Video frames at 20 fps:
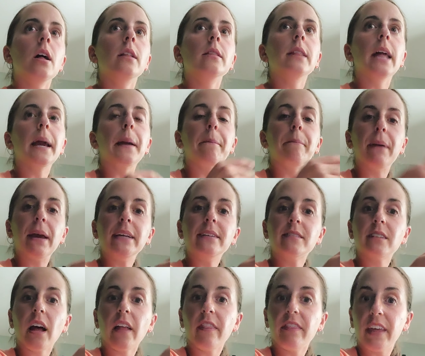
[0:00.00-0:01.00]
like,
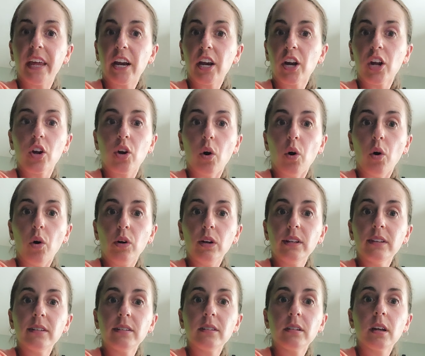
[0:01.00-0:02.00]
based on their
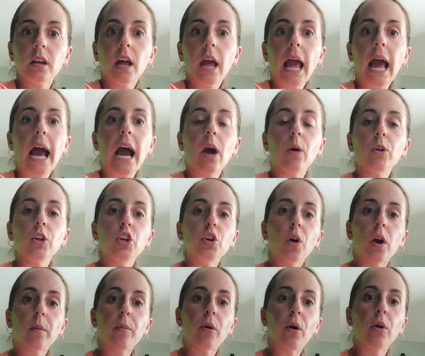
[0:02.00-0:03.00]
goals, how
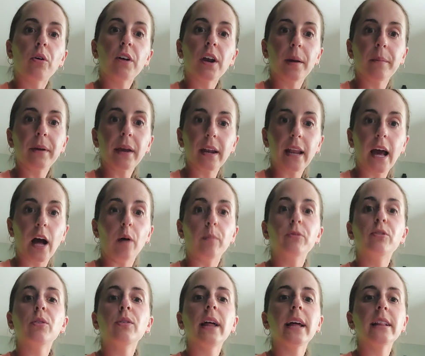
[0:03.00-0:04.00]
your program can help.
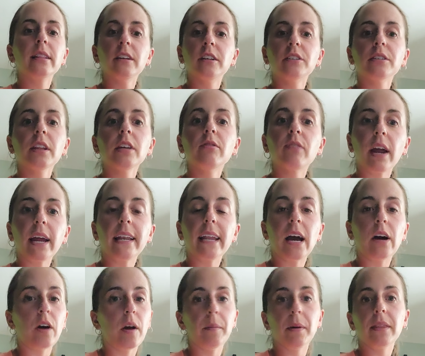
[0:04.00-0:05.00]
So, like, literally right
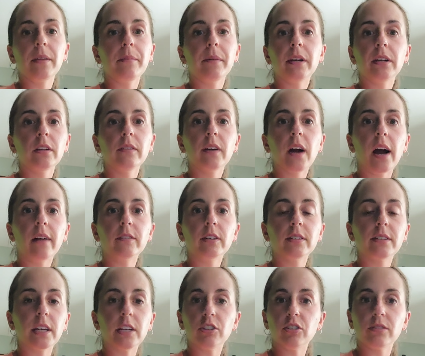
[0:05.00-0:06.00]
now I'm in the middle of
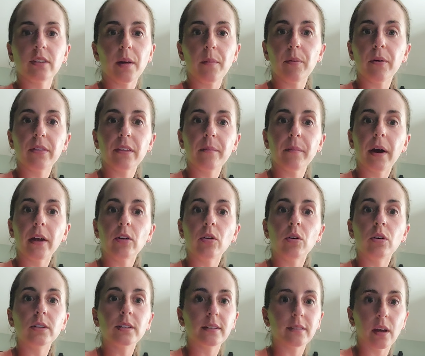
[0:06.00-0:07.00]
conversations. I put them on
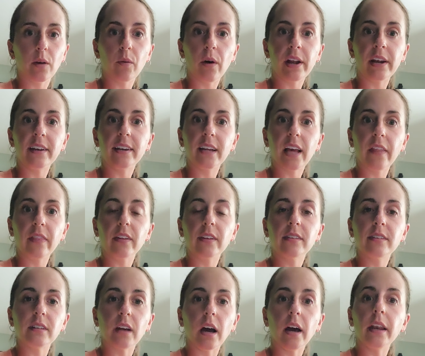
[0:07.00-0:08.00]
hold because I wanted to get
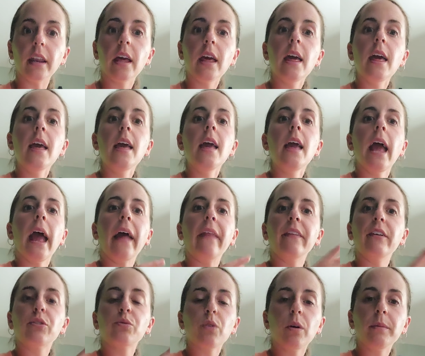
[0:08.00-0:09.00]
this done.
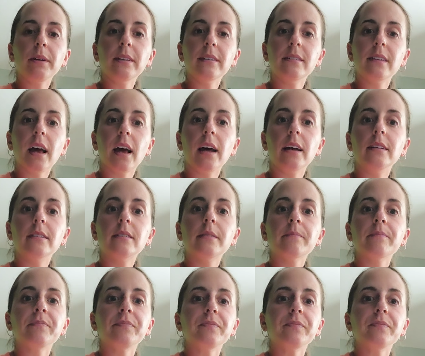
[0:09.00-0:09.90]
And this woman says,